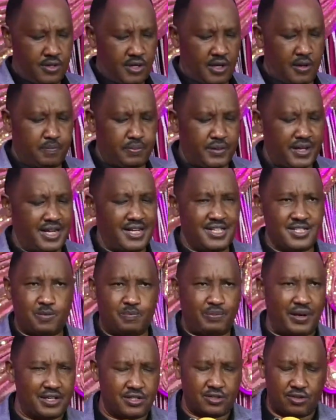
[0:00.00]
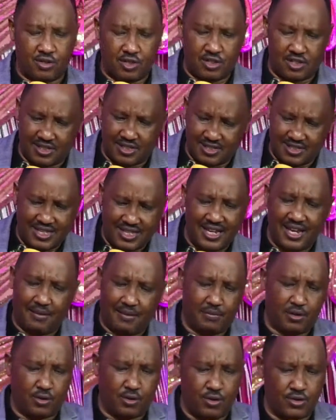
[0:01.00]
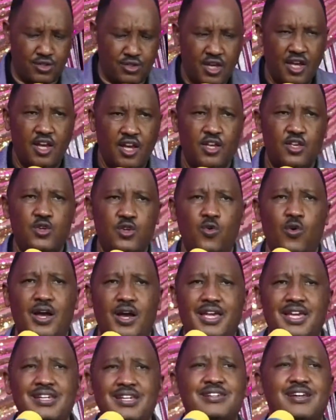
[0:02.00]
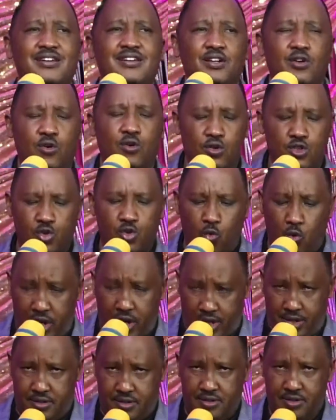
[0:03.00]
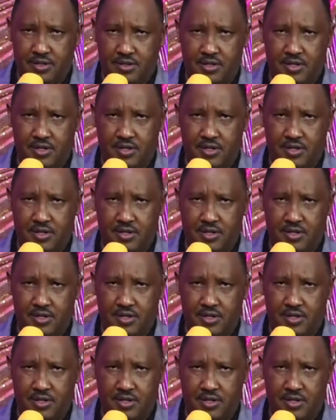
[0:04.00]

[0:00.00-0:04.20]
A prayerless person is a sinner because you are hindering God's will,